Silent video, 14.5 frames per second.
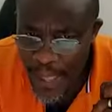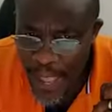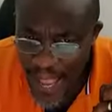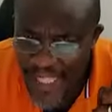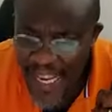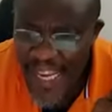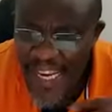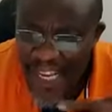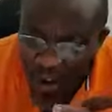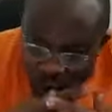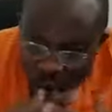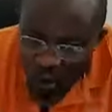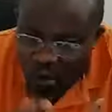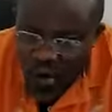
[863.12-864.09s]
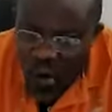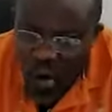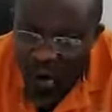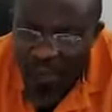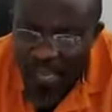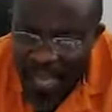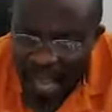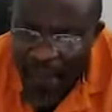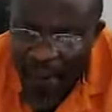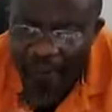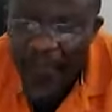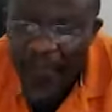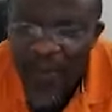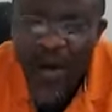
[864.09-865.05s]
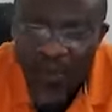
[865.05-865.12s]
And then he told me, amen,
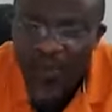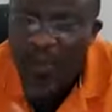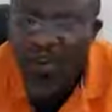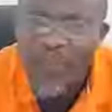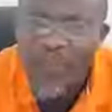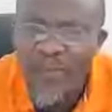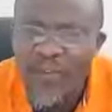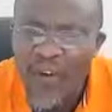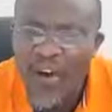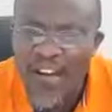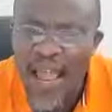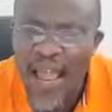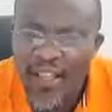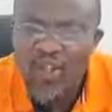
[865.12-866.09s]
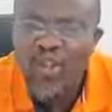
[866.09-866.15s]
because, because before that,